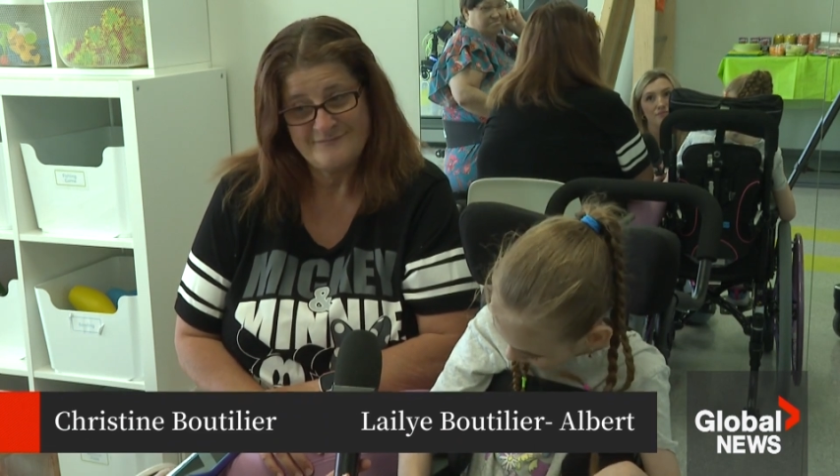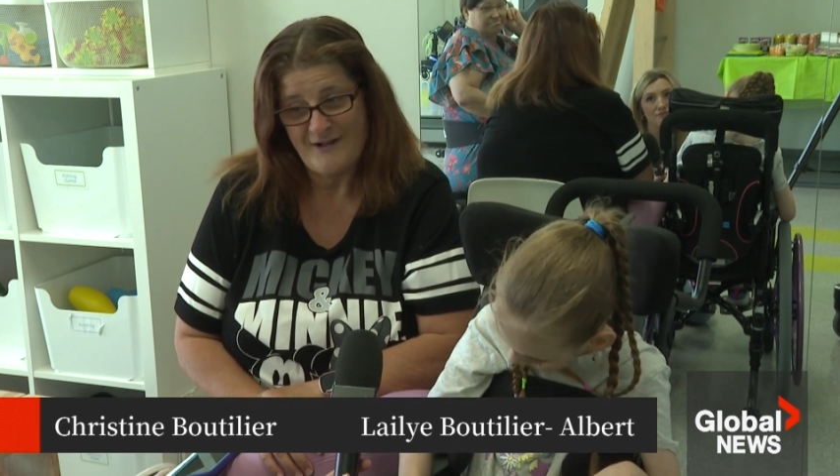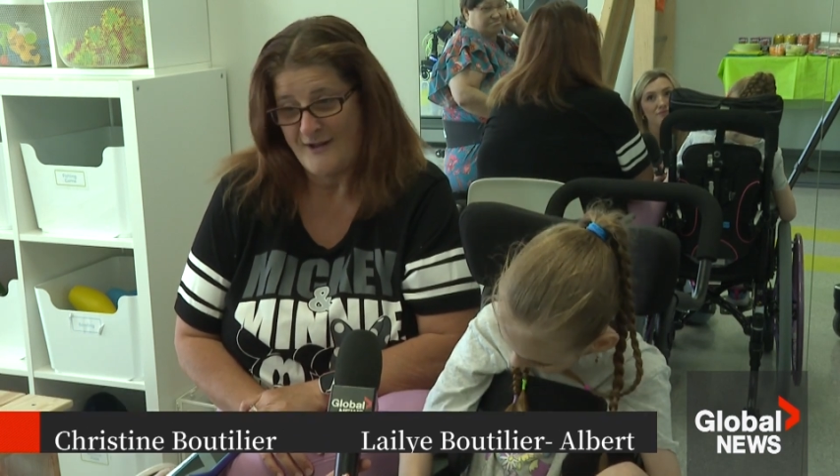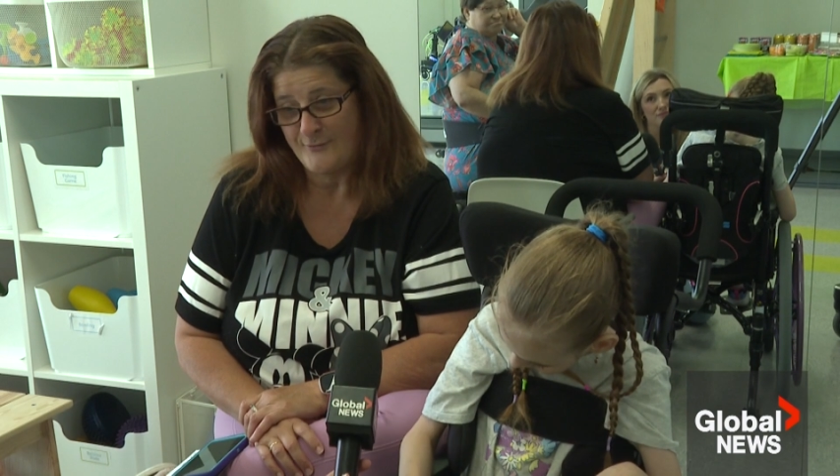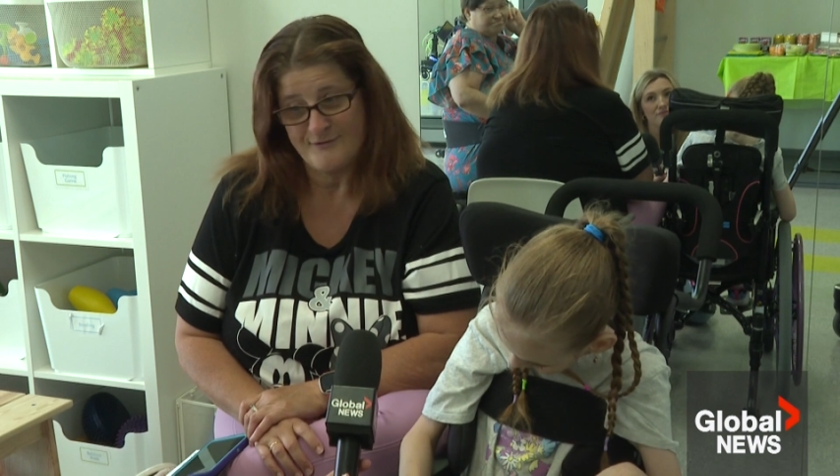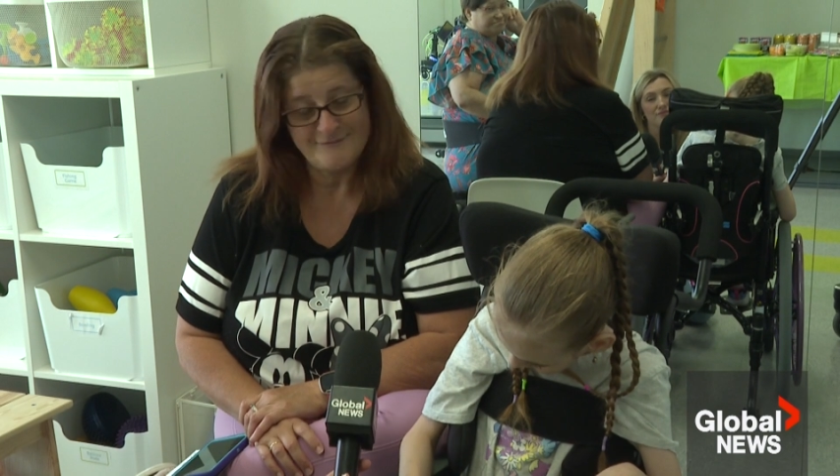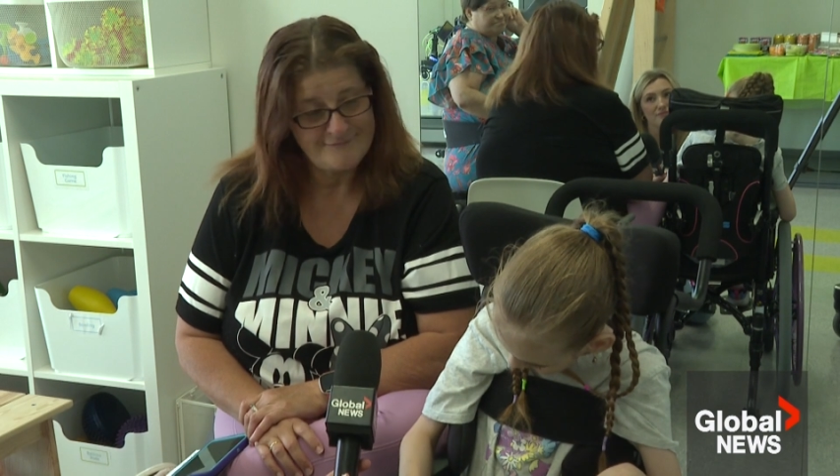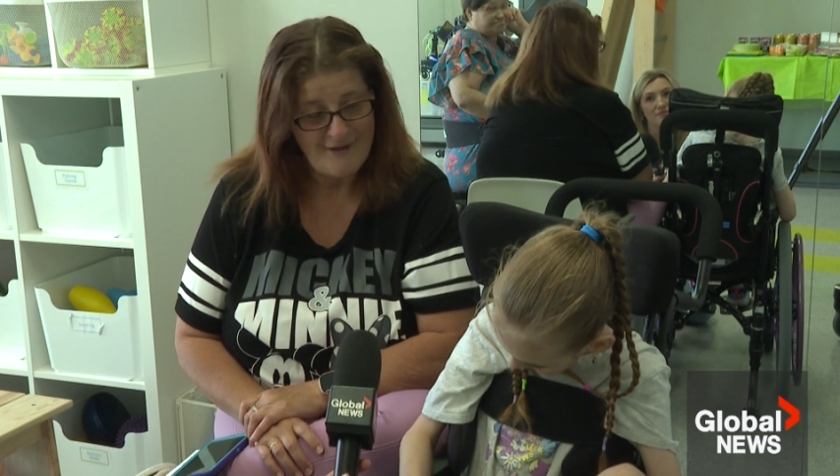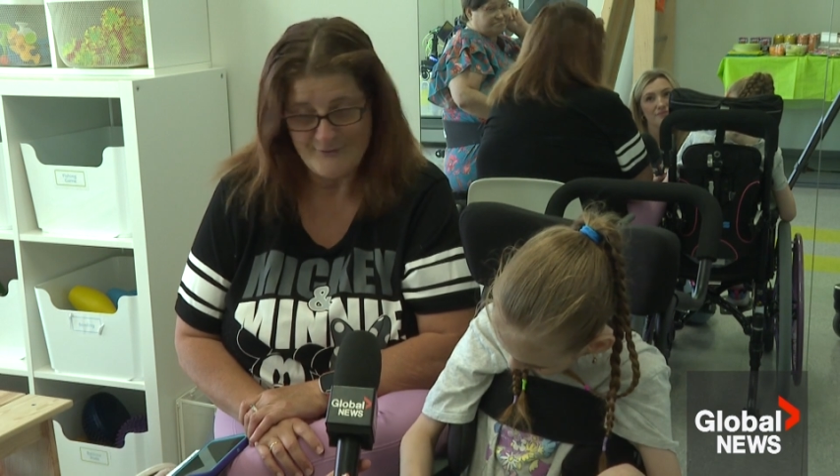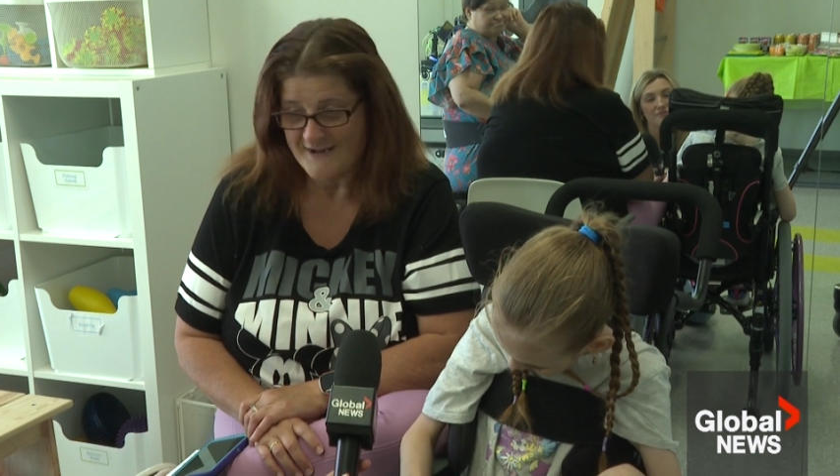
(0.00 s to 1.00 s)
I will
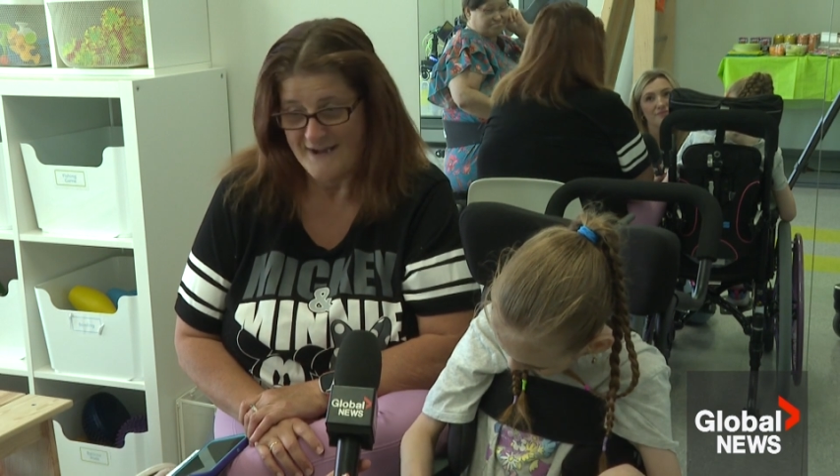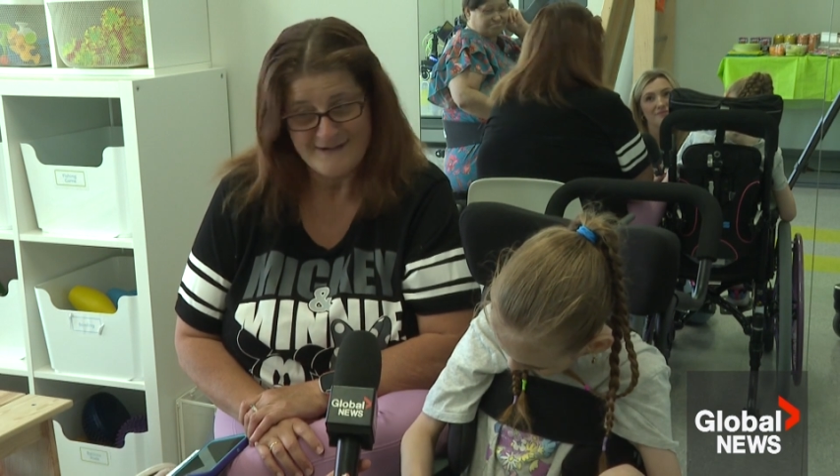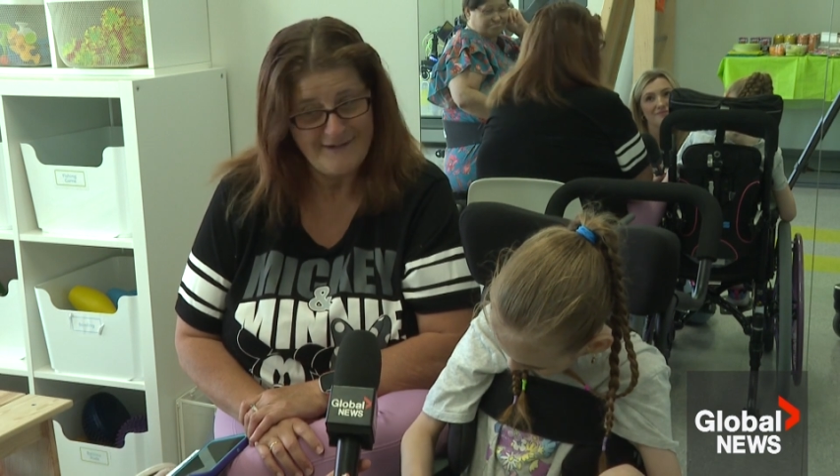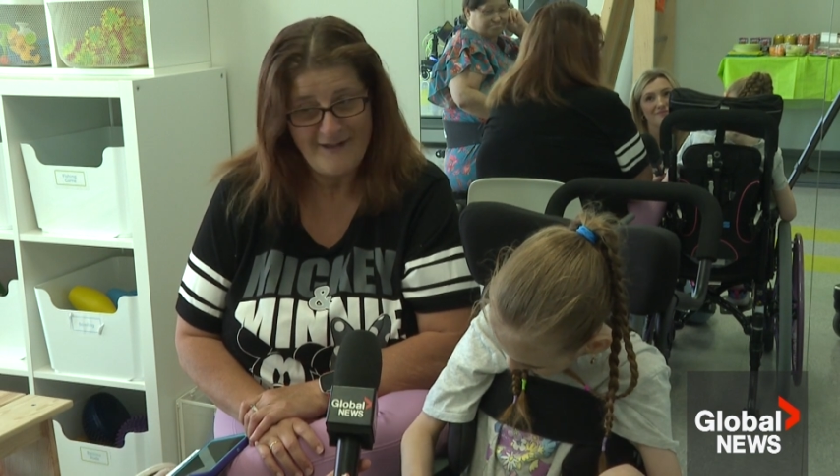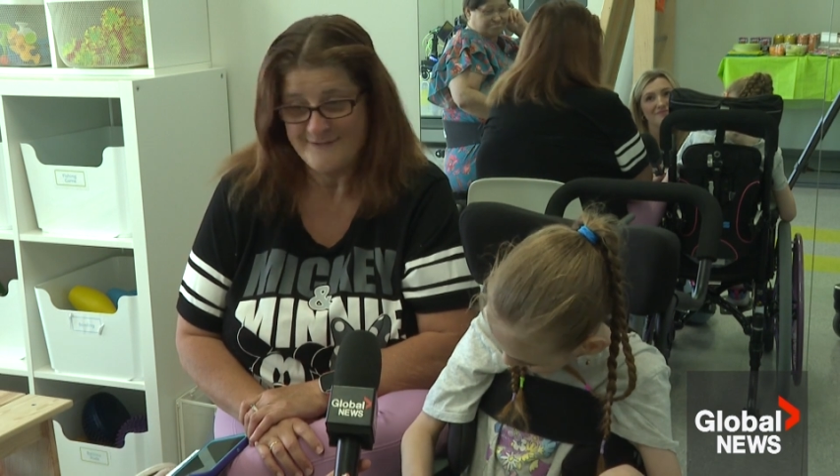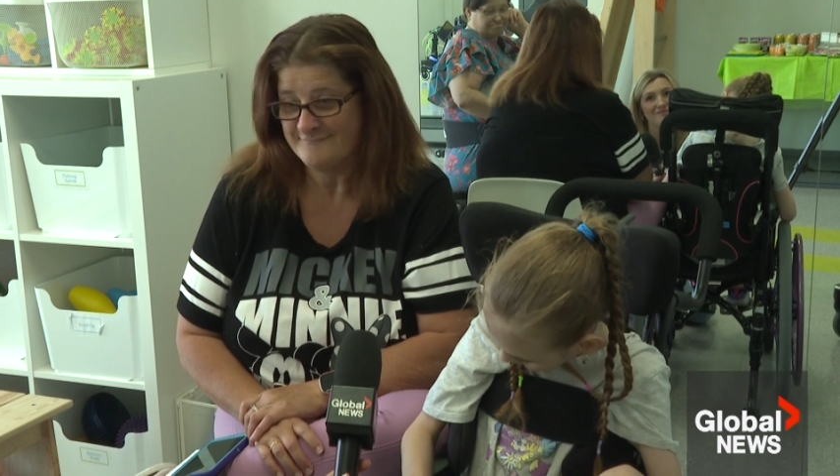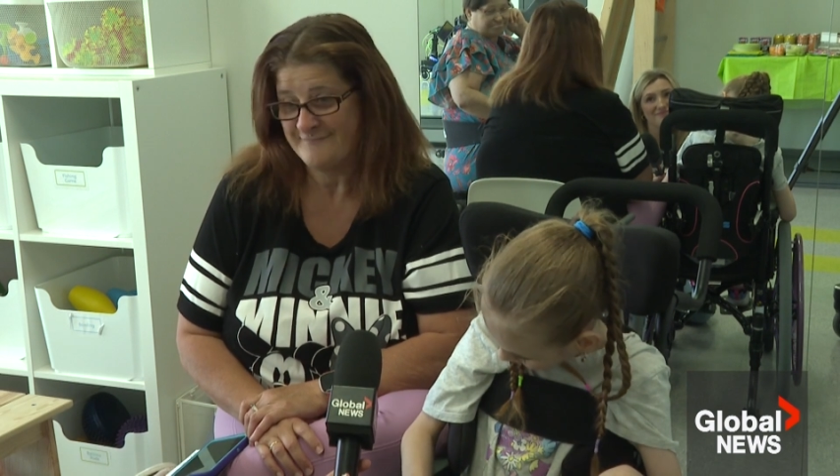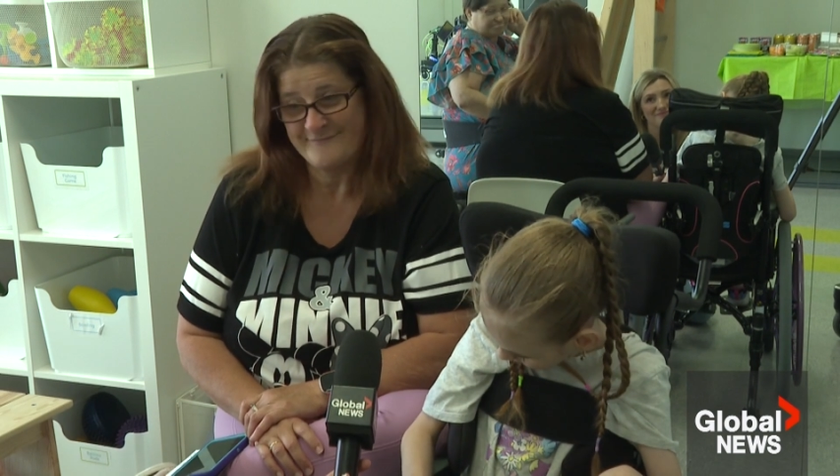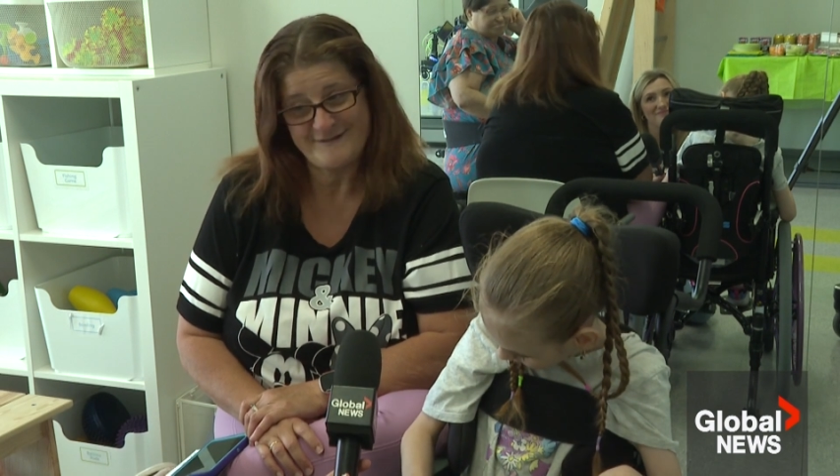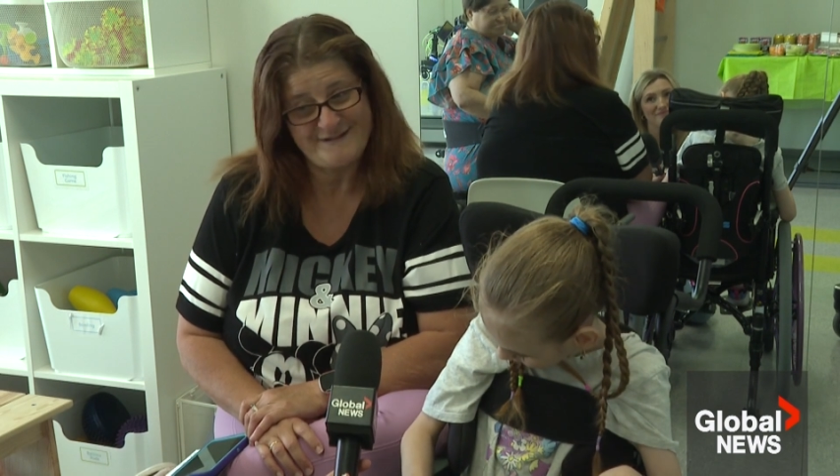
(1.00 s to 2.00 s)
I'll get it
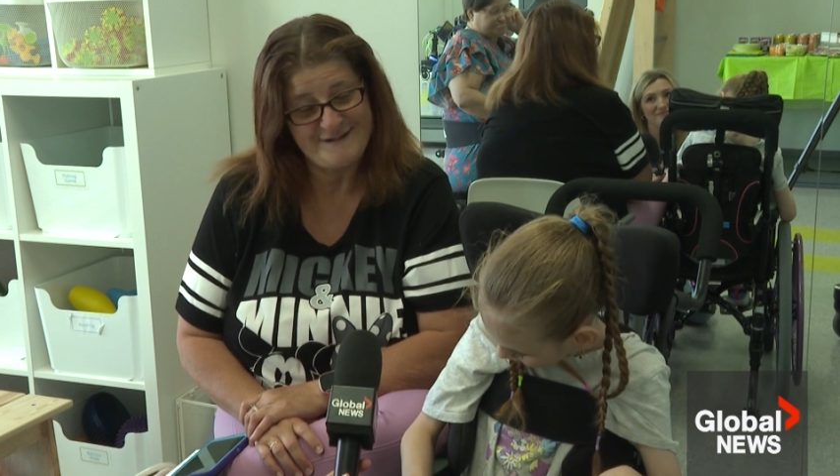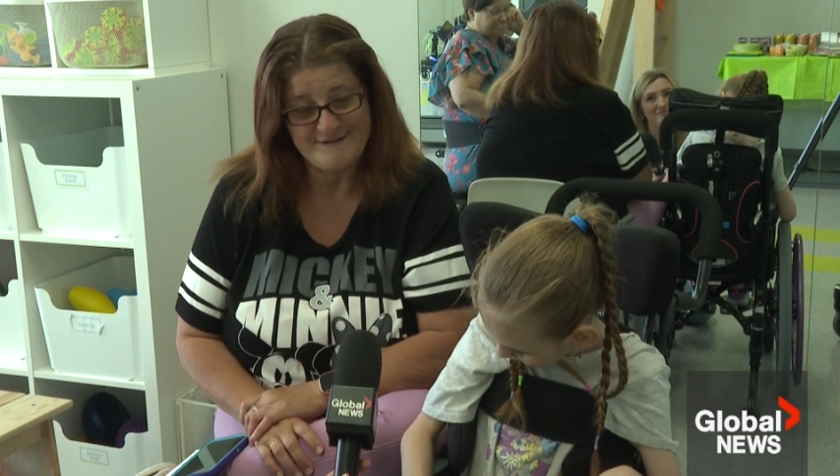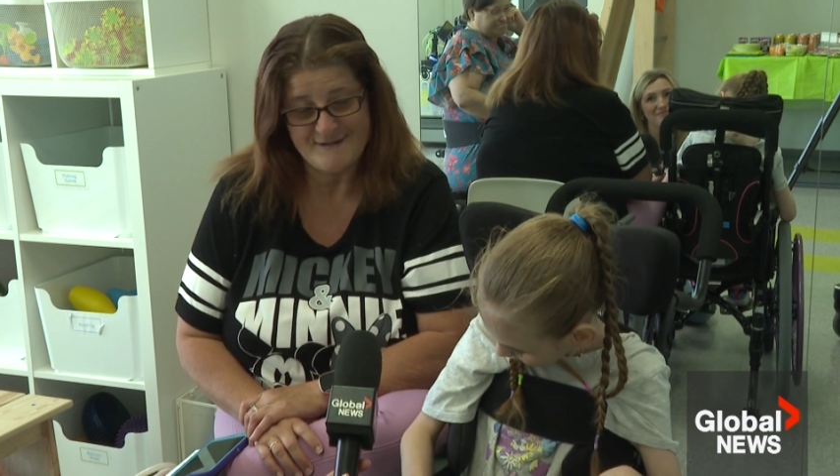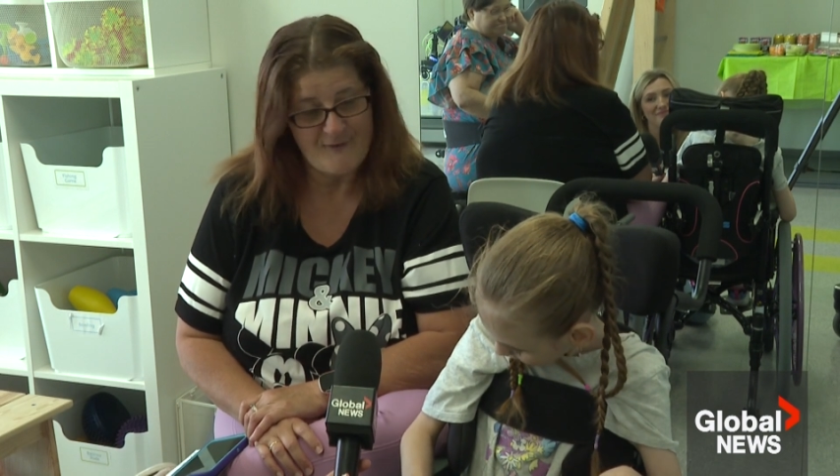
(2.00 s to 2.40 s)
done. She's